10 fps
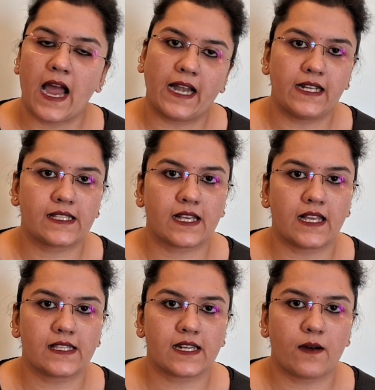I
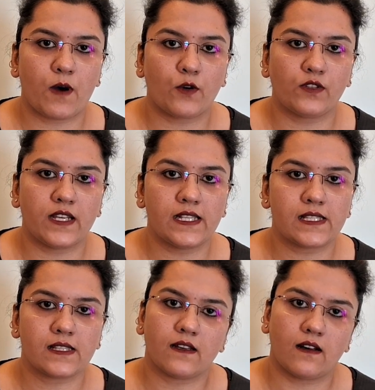discussed about
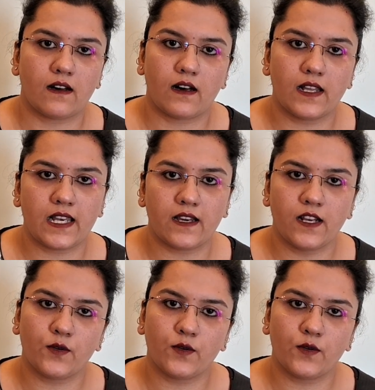this earlier.